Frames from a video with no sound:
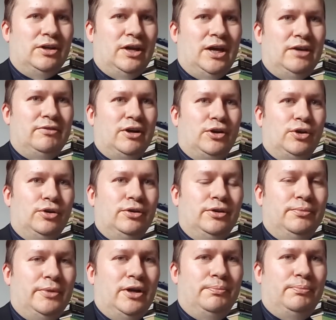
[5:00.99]
have
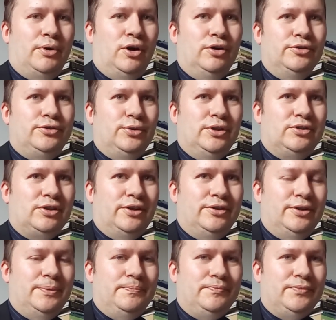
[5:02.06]
a bond to each
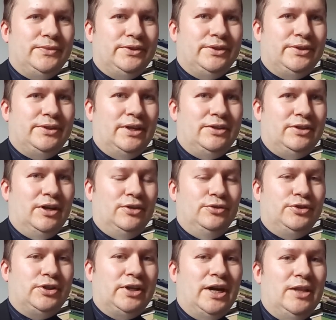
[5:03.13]
other that they
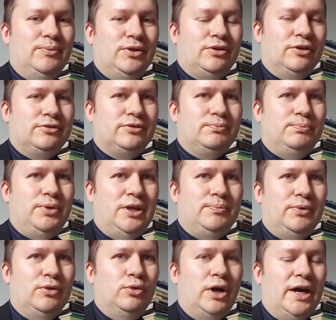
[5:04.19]
understand, because
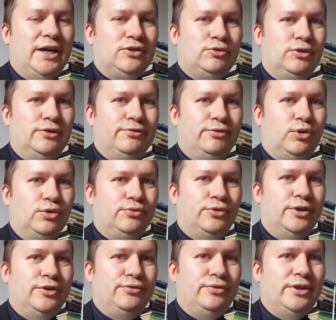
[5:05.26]
people who actually fought
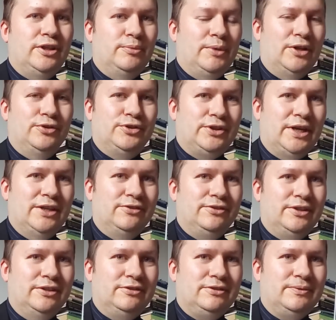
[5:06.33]
for their freedom understands
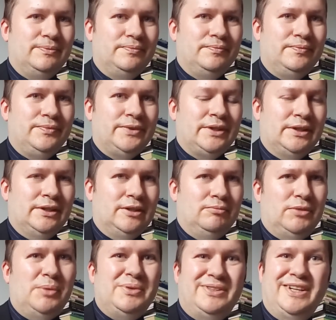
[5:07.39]
this.
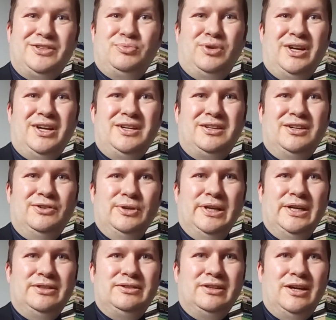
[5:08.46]
Maybe that's why I can
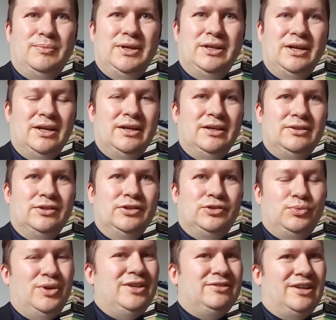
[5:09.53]
relate. I mean, the
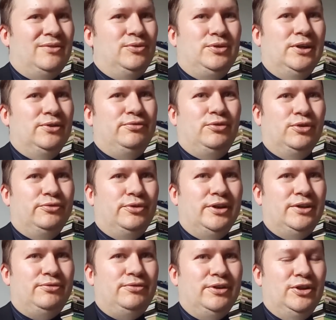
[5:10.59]
Swedes haven't really fought for
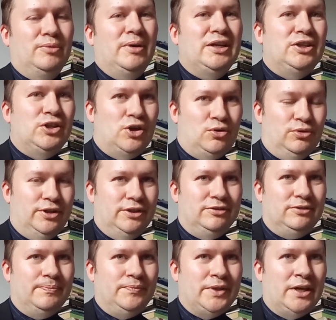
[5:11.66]
their freedom, I know
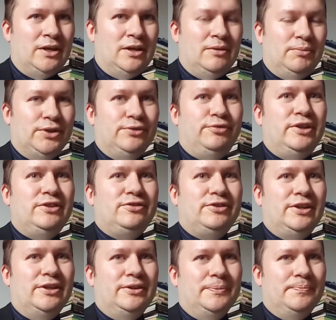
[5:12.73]
this. But the Finns
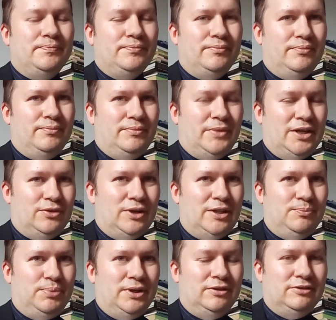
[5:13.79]
did. My
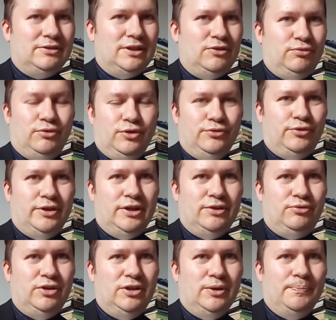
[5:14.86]
grandparents, they fought for their
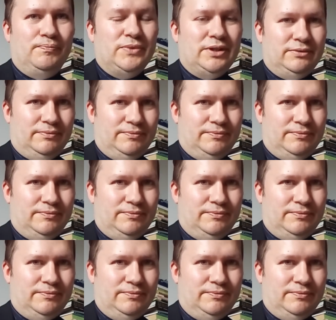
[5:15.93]
freedom.